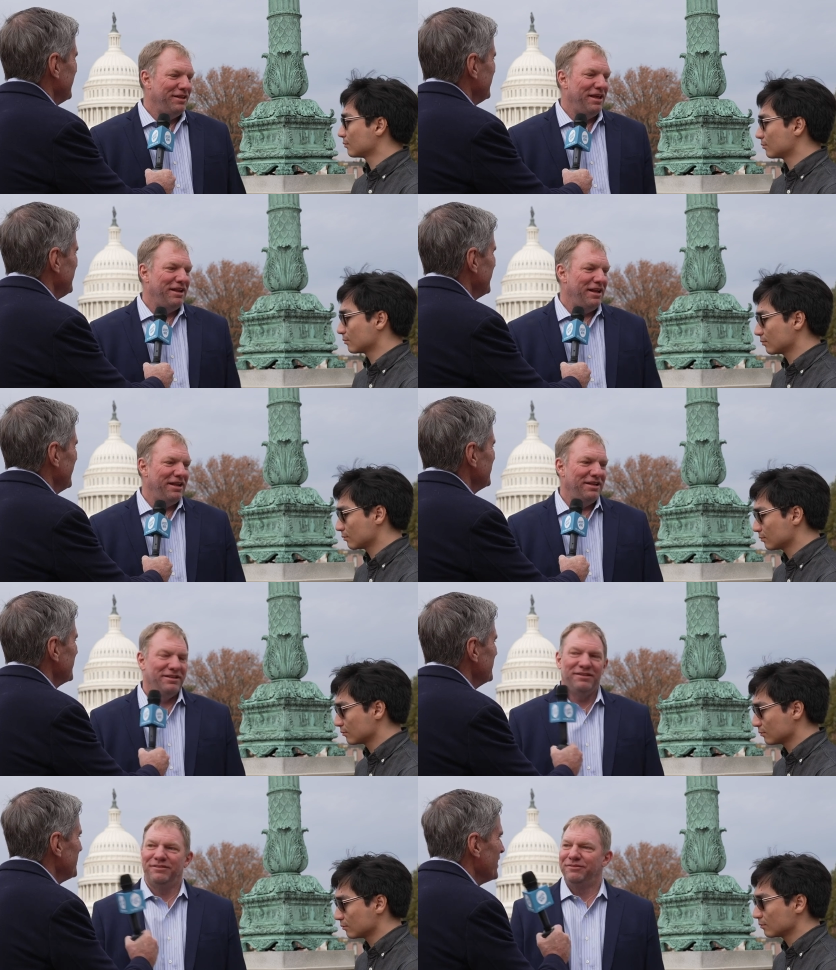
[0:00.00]
Speaker 1: and uh,
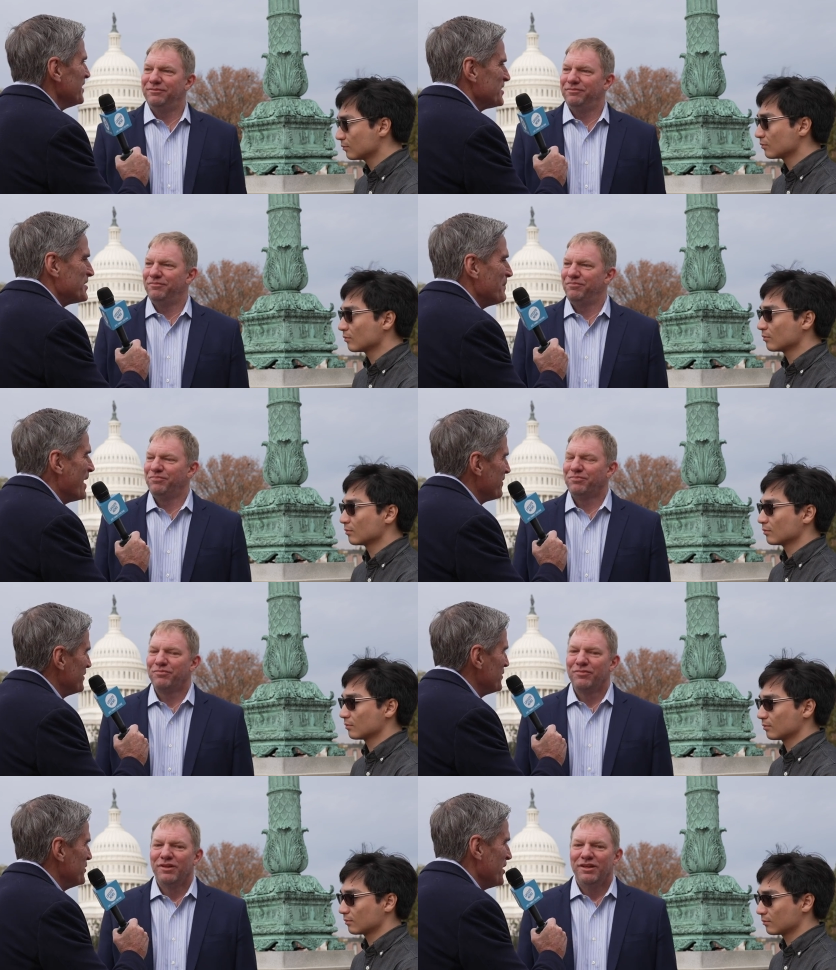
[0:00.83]
Speaker 2: tell us about
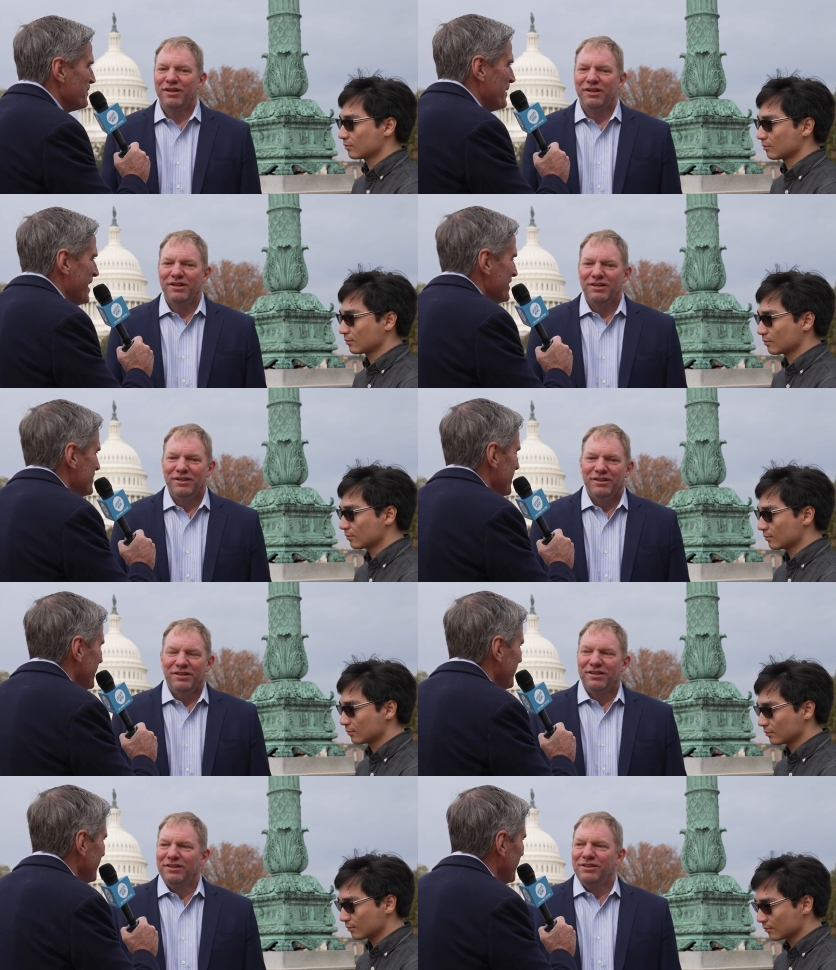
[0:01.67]
this young man
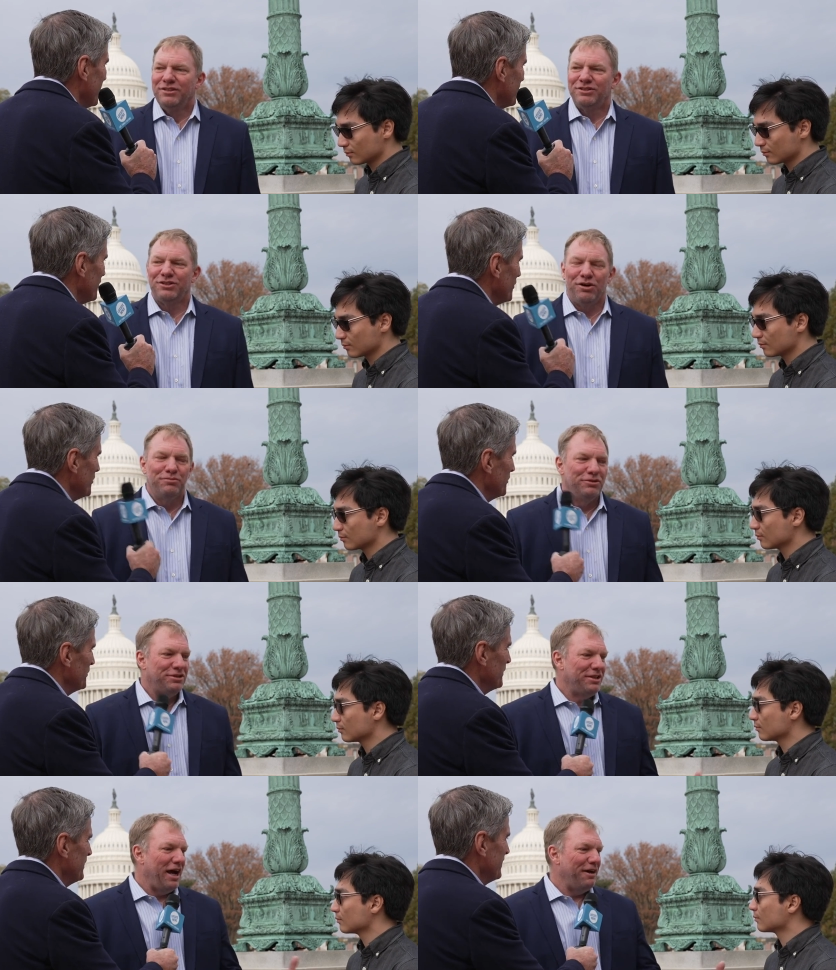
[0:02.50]
standing next so to you.
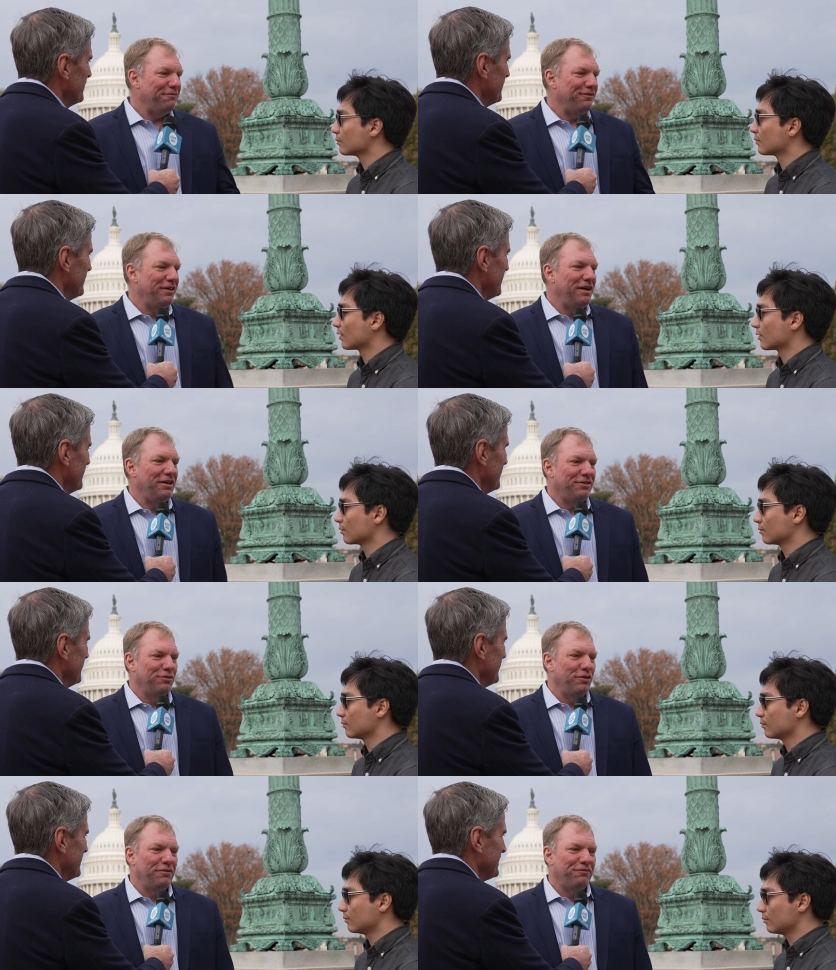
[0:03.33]
Speaker 1: Mustafa,
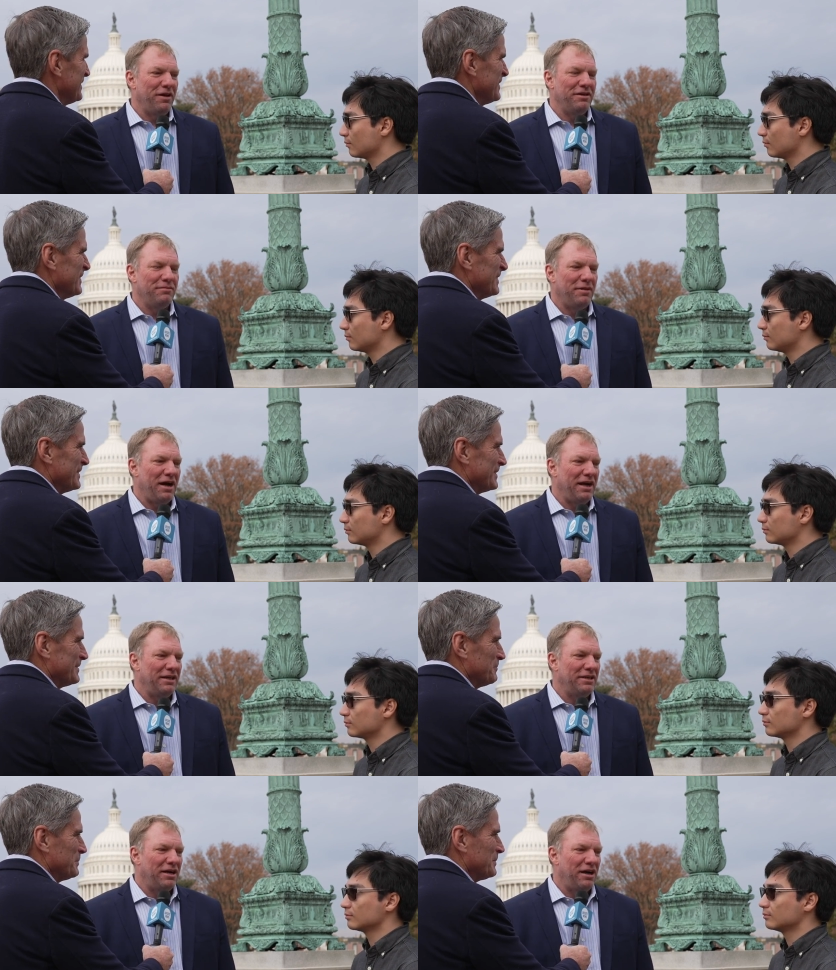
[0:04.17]
through a friend of
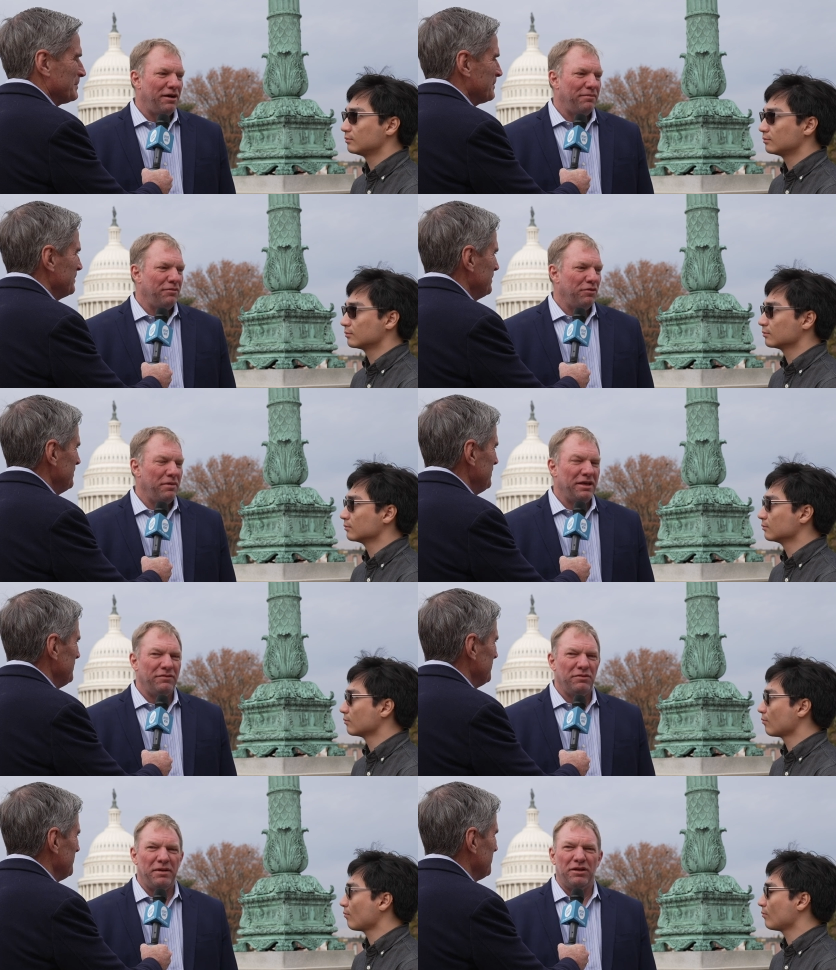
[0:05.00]
mine, um, who many of
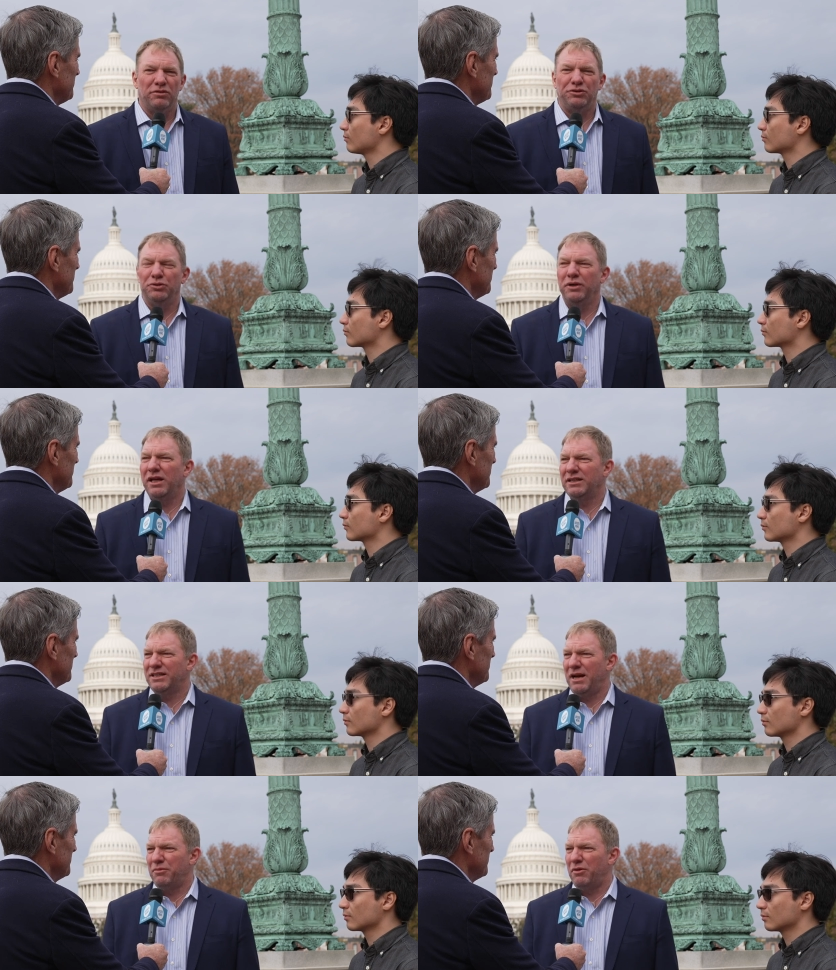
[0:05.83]
you may know, Juliana
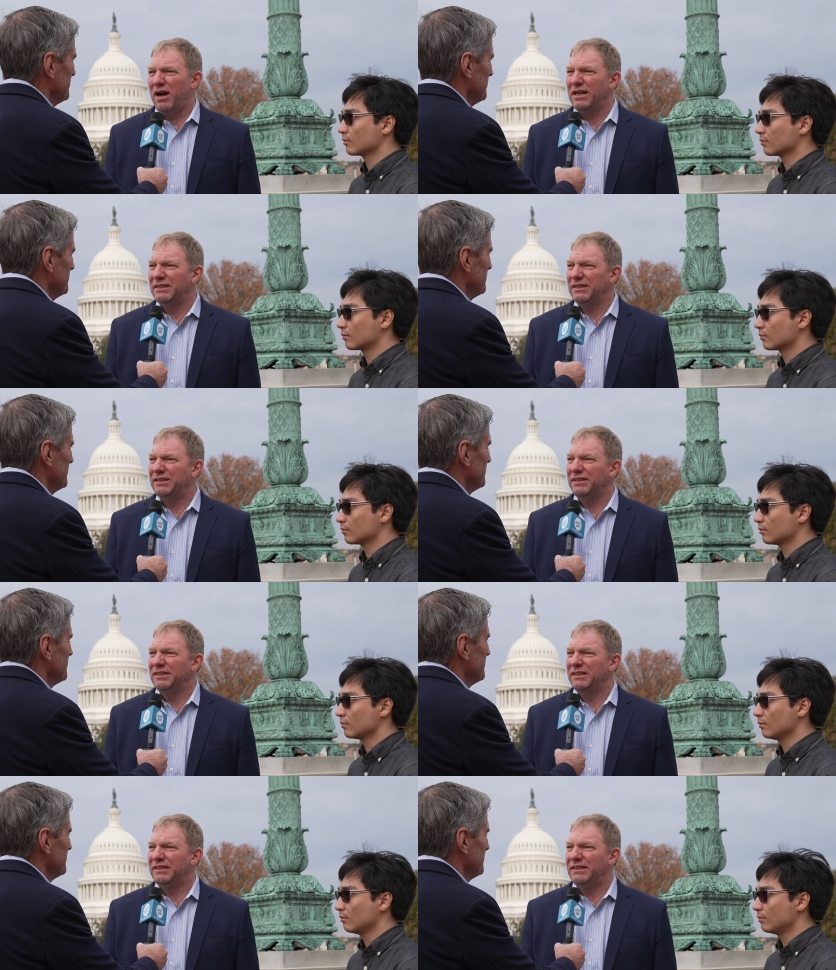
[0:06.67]
Taimoorazy. She's
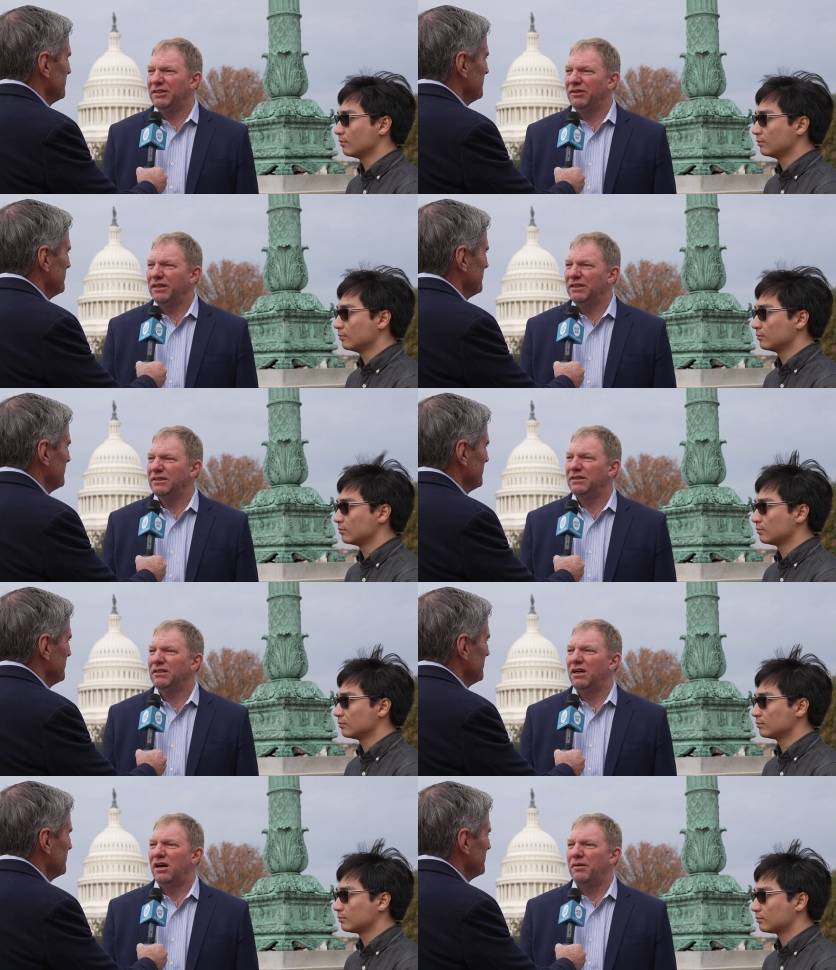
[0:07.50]
an Assyrian,
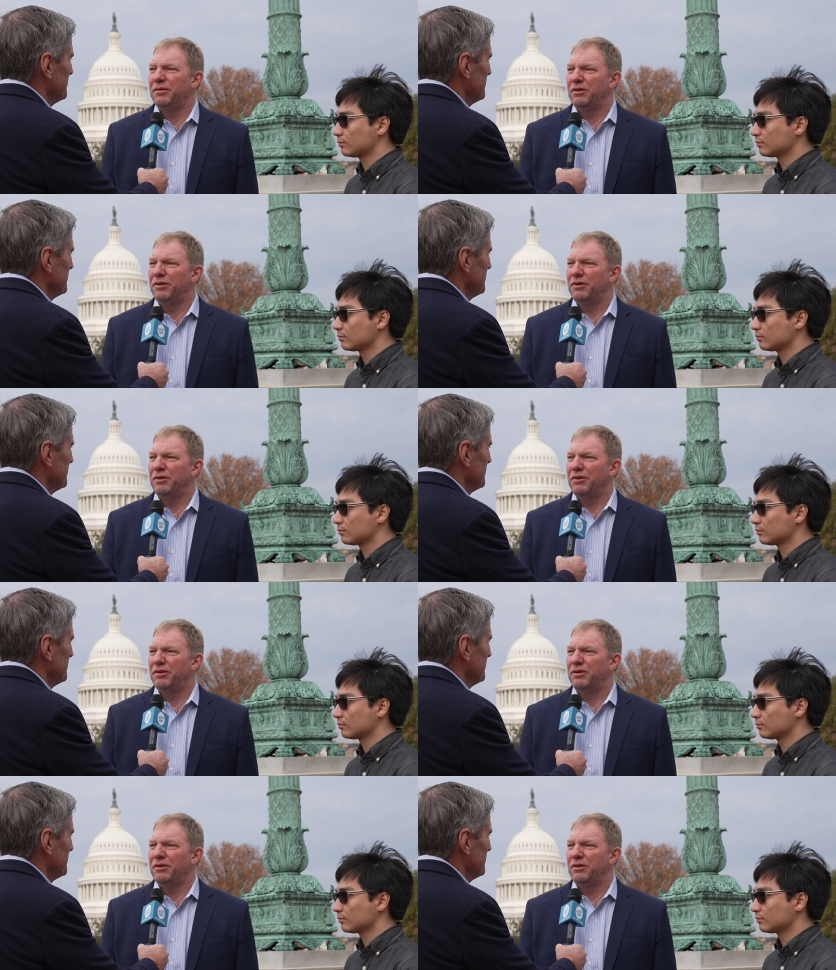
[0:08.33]
um,